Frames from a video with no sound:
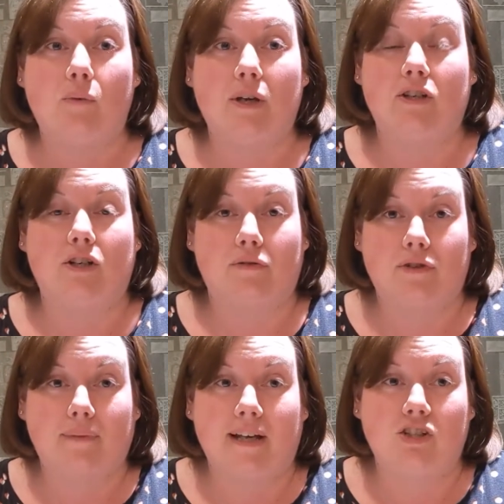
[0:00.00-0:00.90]
We could go through
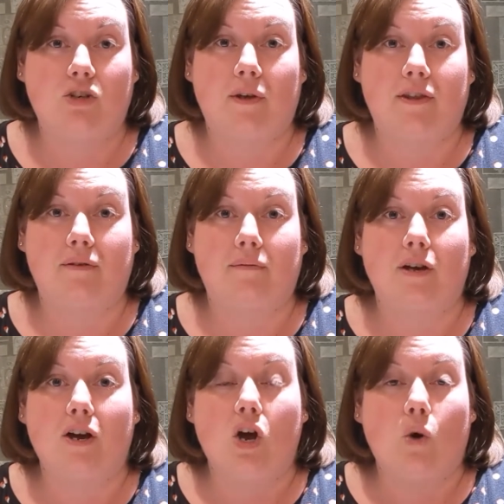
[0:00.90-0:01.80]
the maths with them.
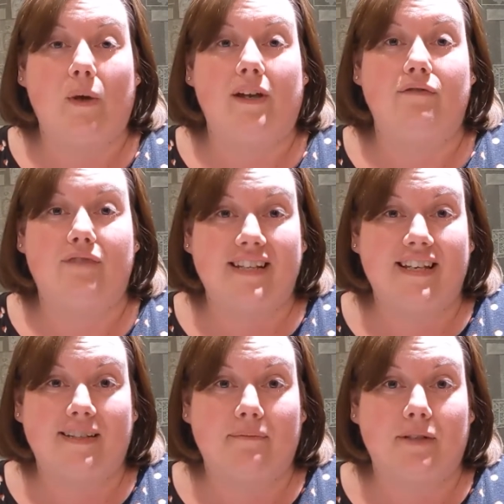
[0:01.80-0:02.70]
We could visit
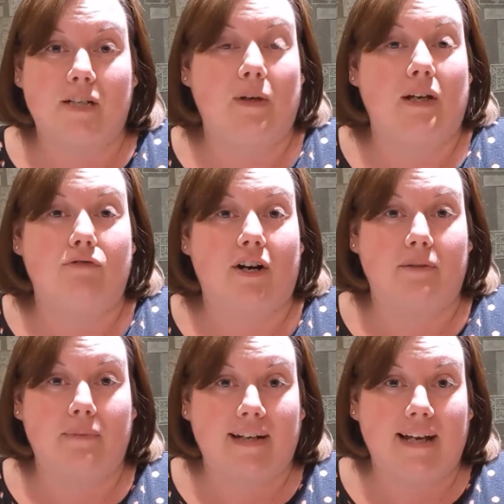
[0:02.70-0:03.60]
somebody. We could write
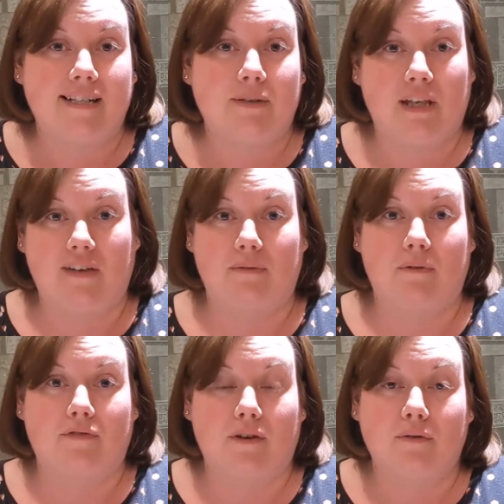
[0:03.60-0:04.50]
them a letter. We could give them a
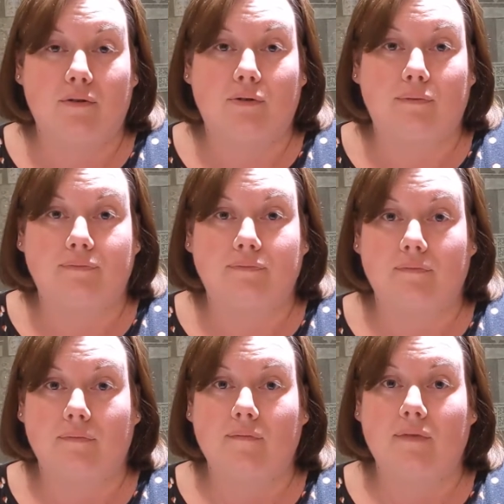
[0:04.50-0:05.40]
phone call.
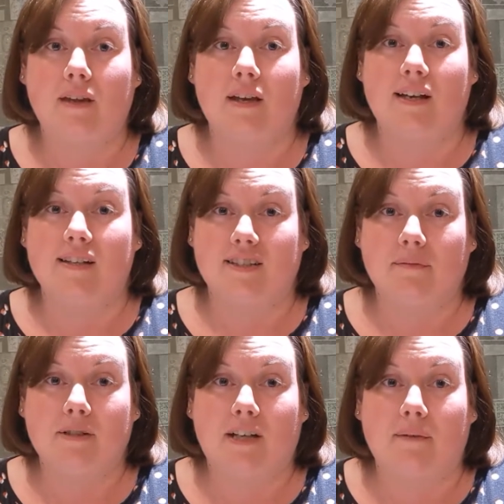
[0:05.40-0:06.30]

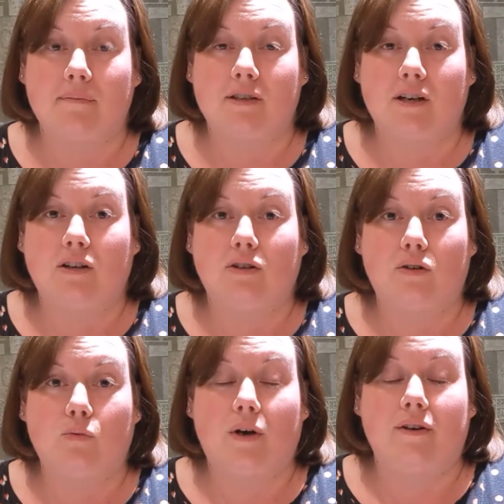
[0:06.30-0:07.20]
Sometimes
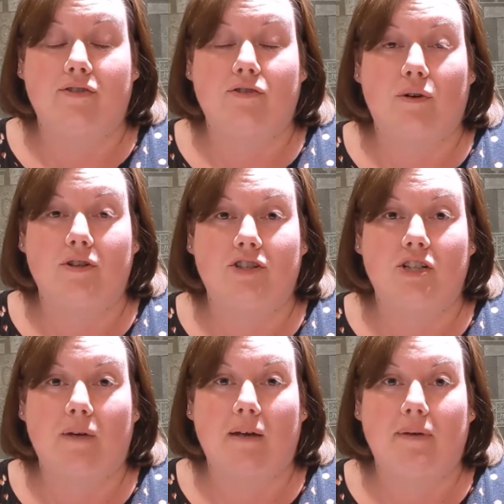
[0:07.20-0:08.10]
God works through us
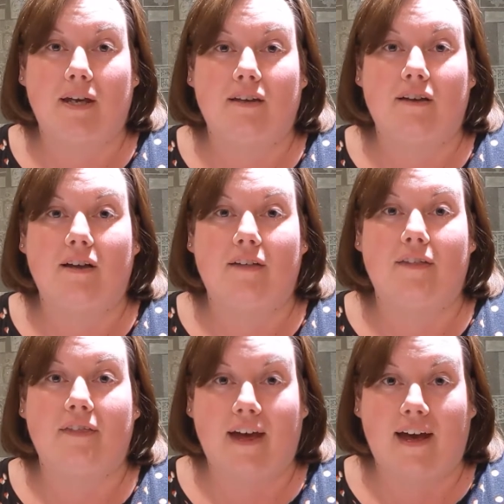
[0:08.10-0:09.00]
just by being
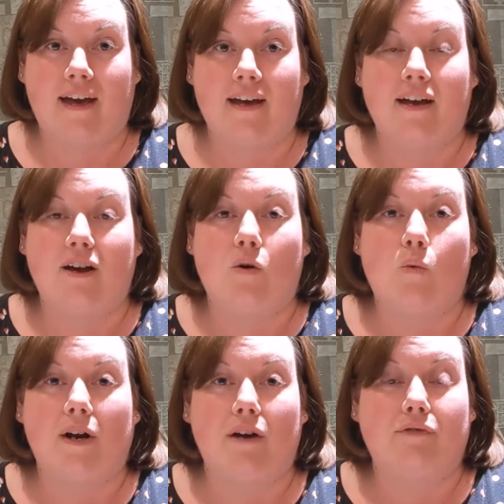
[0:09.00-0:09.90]
there
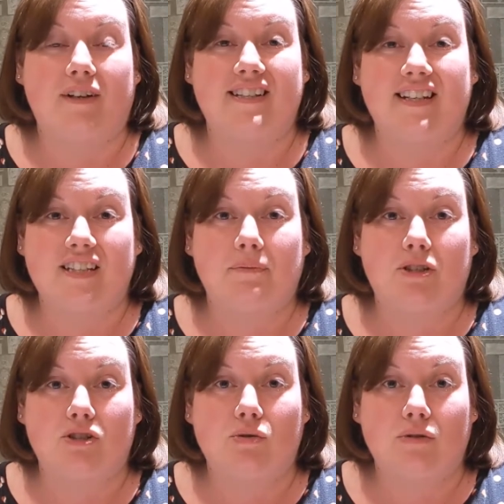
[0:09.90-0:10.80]
when our friends need someone
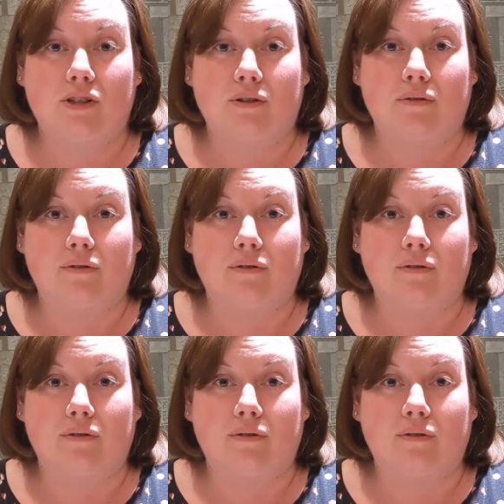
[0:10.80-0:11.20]
to talk to.